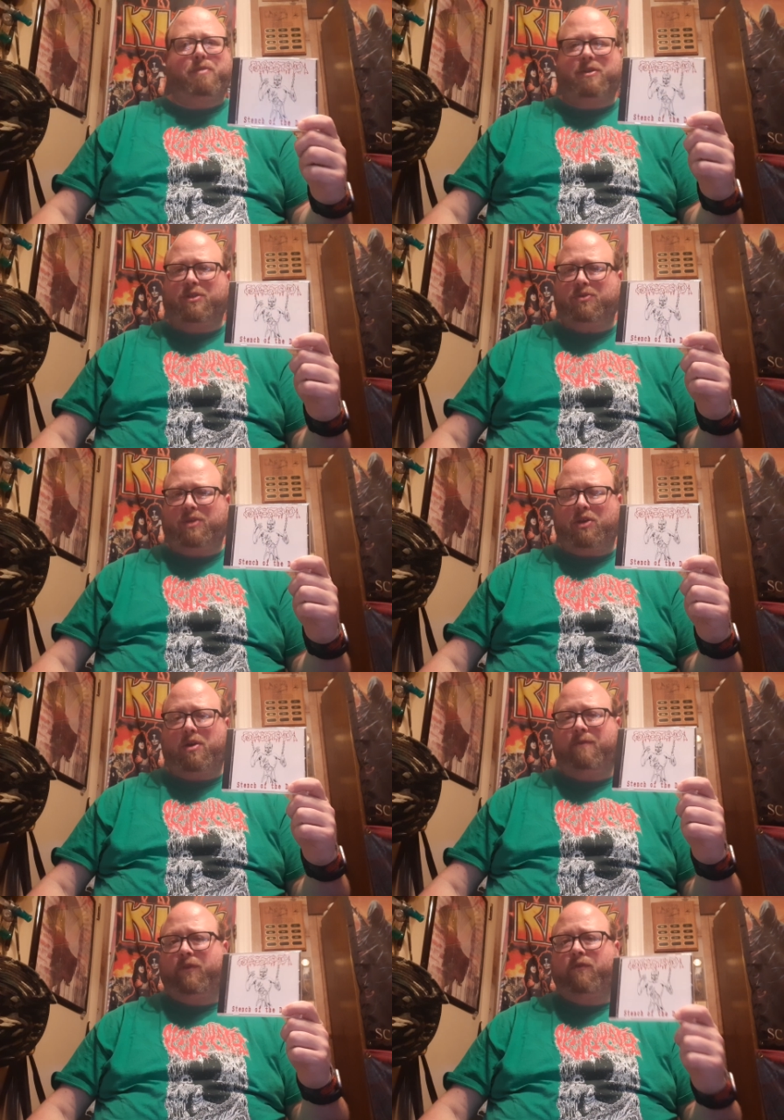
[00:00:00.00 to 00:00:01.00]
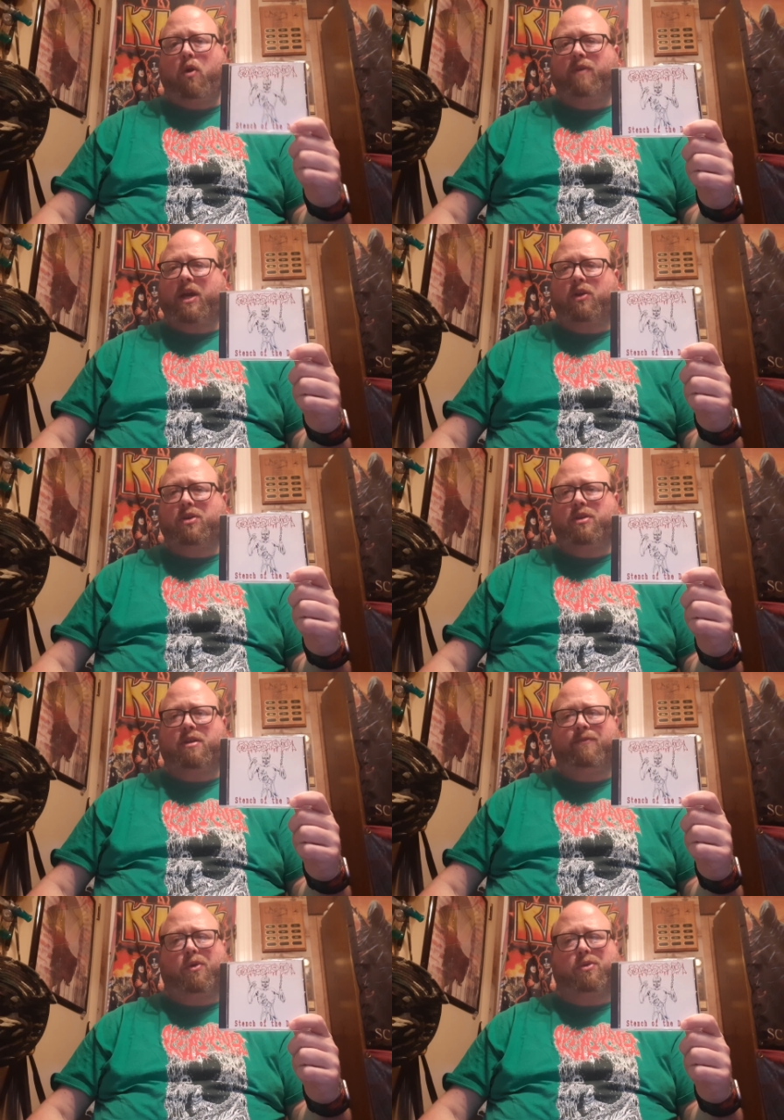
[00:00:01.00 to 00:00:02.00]
But do you, you know if you've already got a good
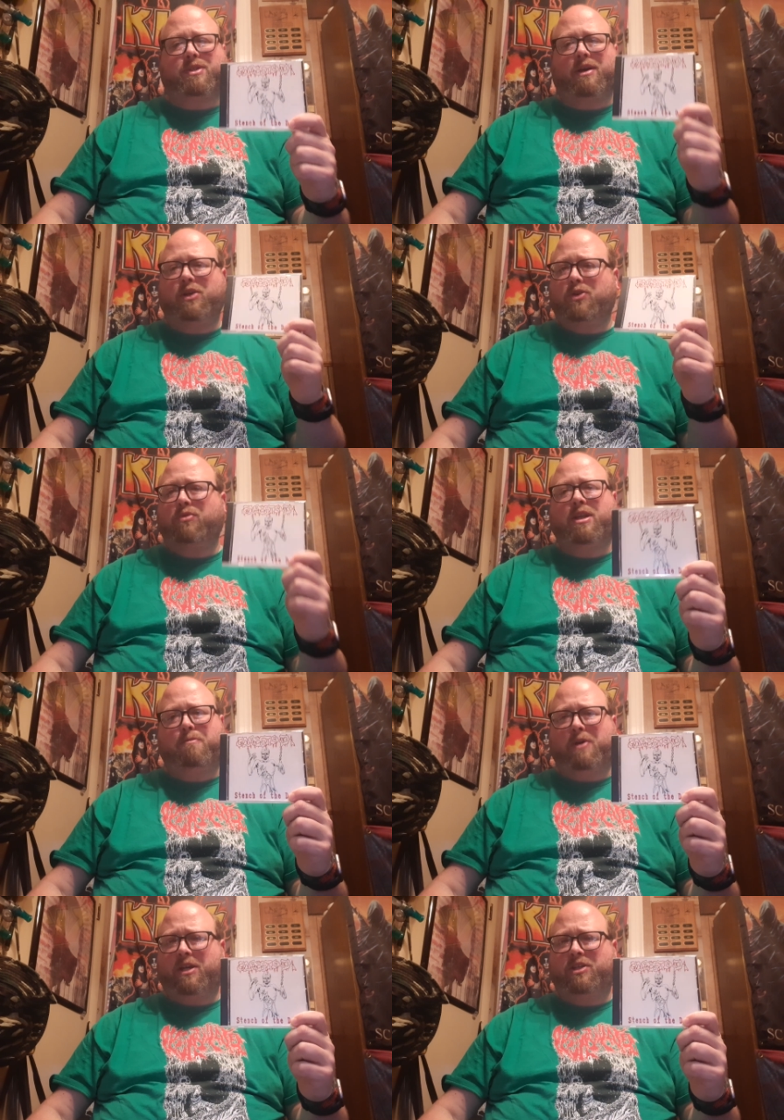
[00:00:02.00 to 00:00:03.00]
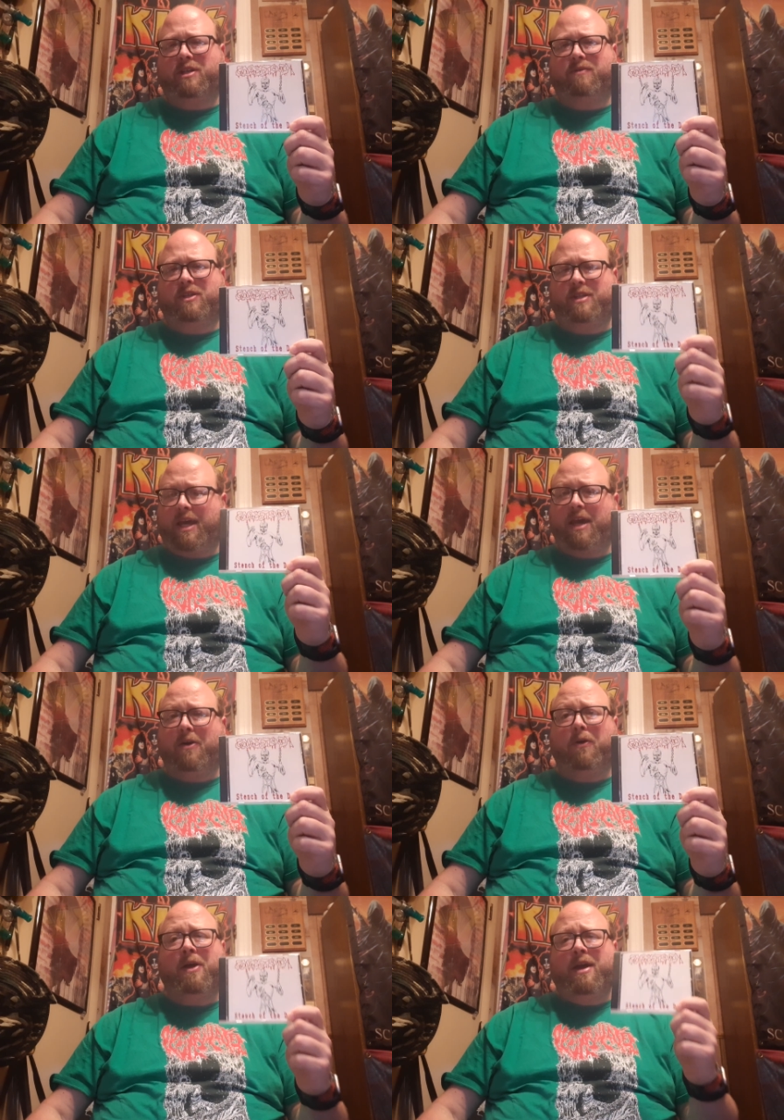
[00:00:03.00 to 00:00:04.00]
enough vocal style, you don't need to pitch shift it to
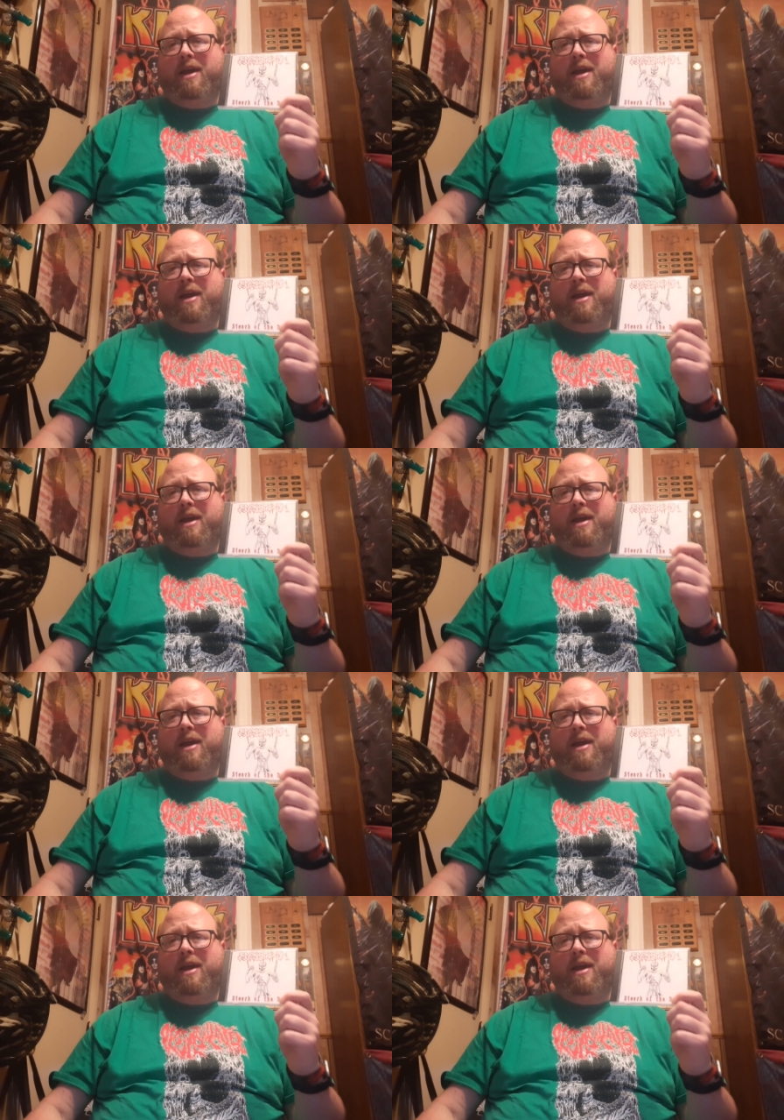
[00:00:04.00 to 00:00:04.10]
hell